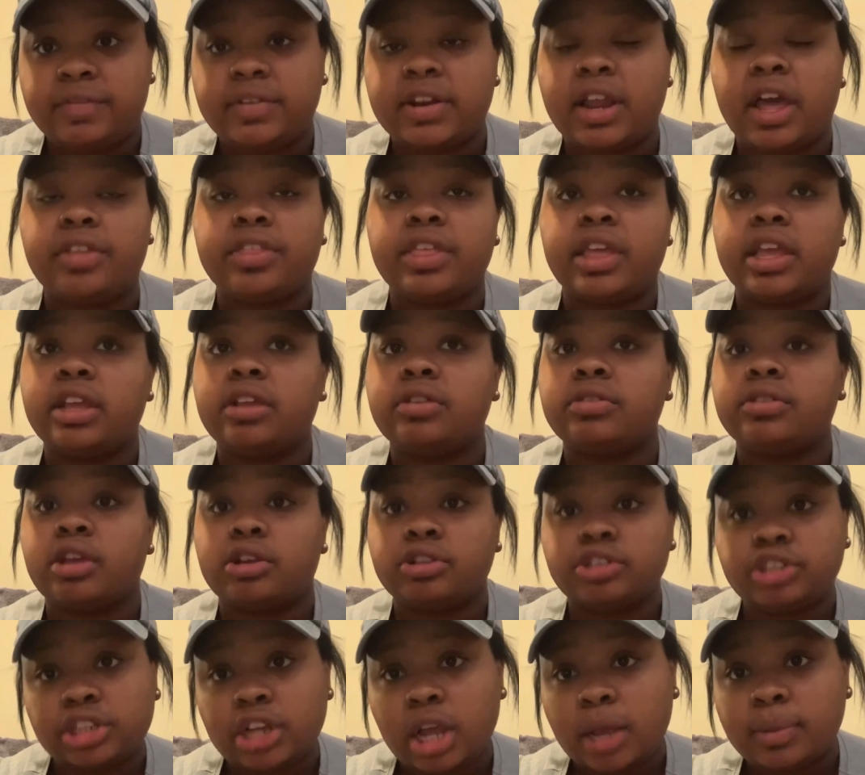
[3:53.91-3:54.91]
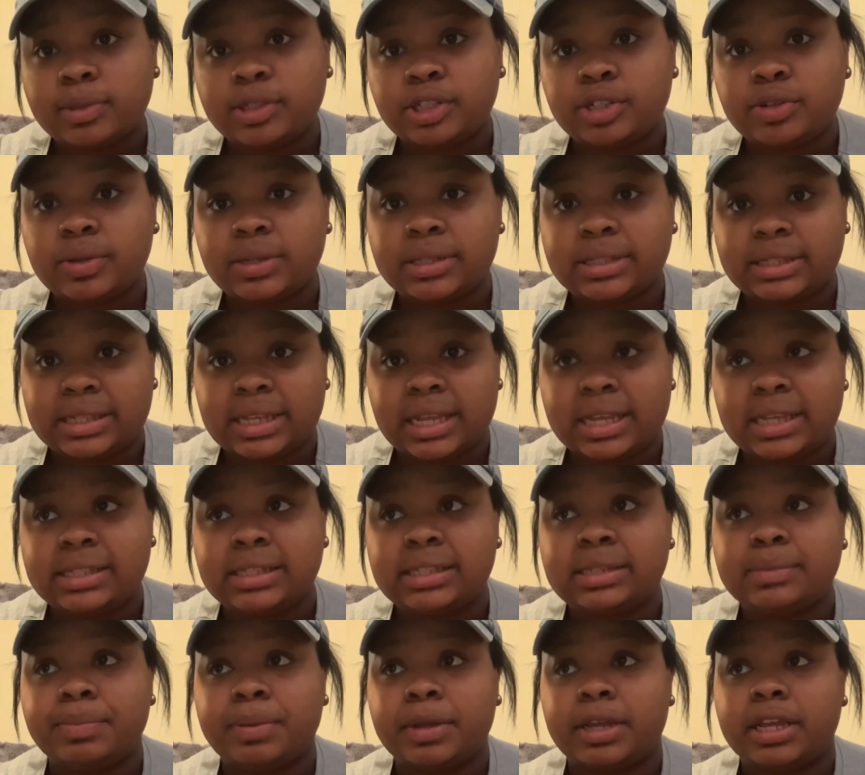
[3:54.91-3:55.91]
Now, they those jobs do
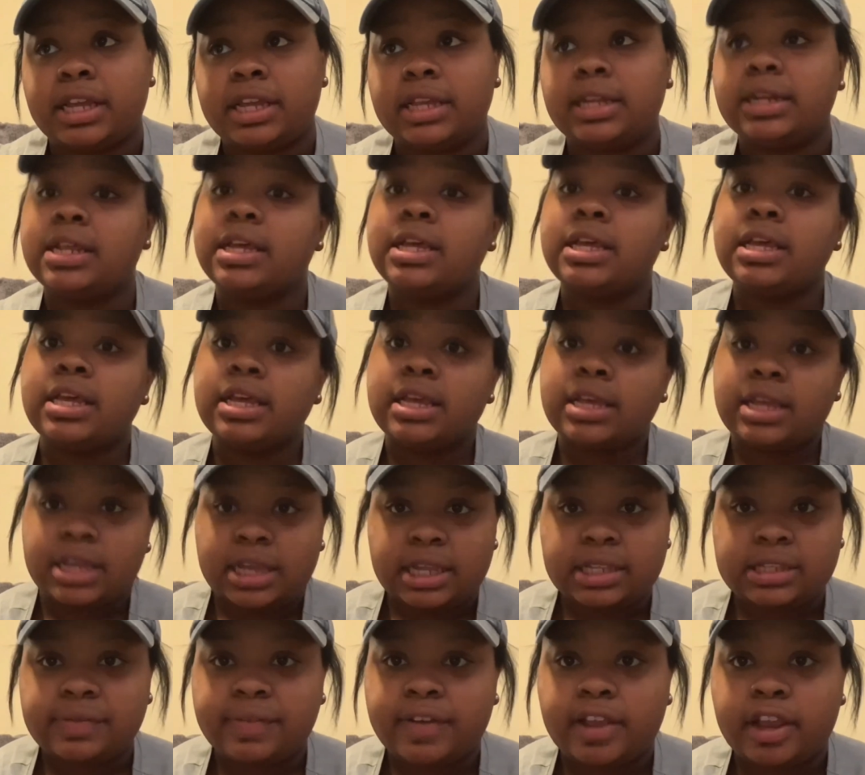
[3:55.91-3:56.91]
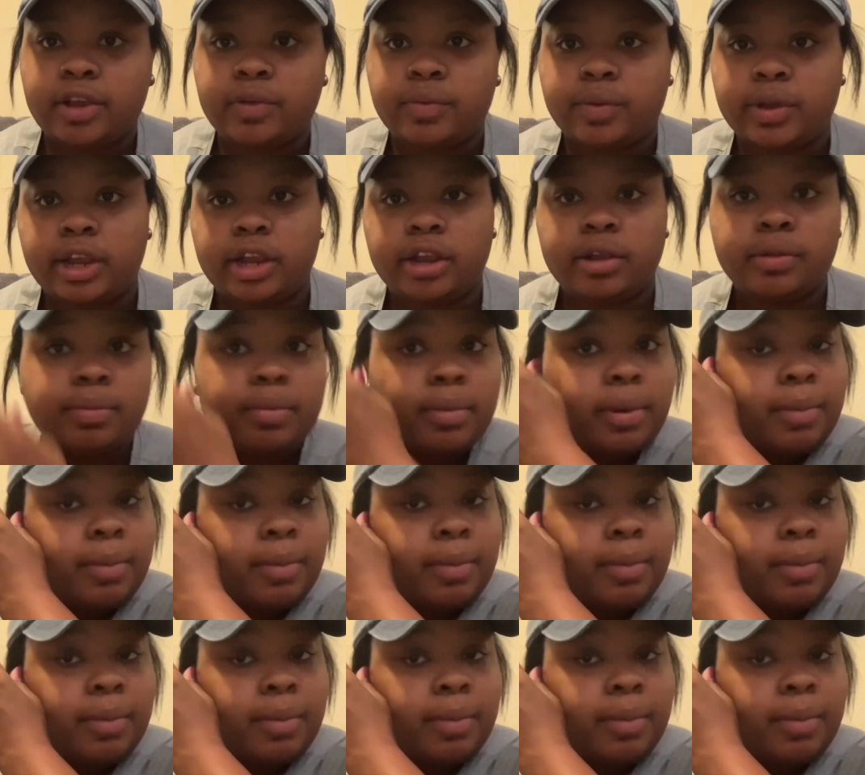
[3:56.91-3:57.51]
exist, but it's very rare.